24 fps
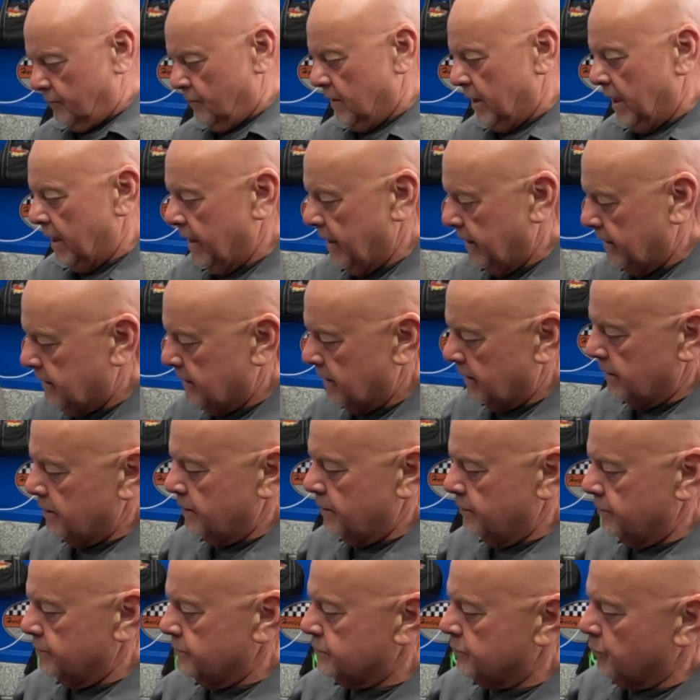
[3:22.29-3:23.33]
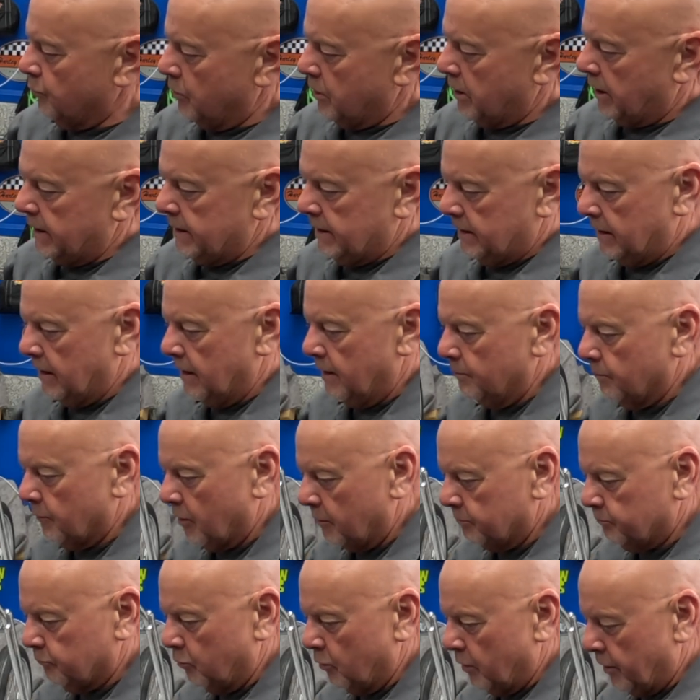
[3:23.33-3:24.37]
And here's what I came
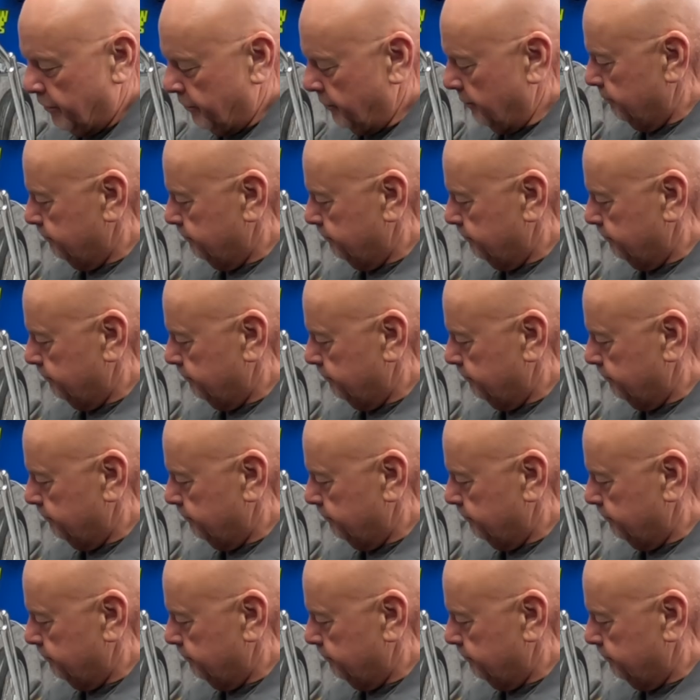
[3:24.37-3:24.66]
up with.